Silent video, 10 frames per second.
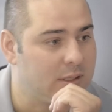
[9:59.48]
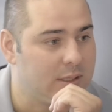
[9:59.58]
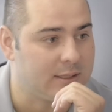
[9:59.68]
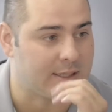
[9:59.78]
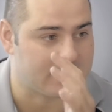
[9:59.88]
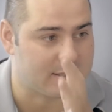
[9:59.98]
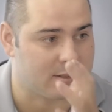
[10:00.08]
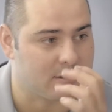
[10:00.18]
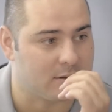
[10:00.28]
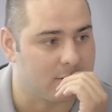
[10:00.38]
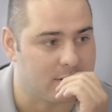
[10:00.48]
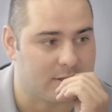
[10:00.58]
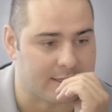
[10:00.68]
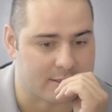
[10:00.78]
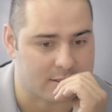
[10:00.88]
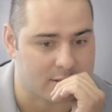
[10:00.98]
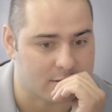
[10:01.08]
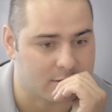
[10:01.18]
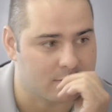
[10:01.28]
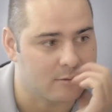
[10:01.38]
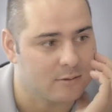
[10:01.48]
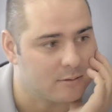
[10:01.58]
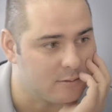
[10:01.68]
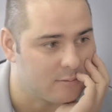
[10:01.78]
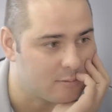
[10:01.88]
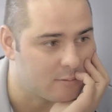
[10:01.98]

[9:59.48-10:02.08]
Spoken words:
It is very aggressive. Yeah.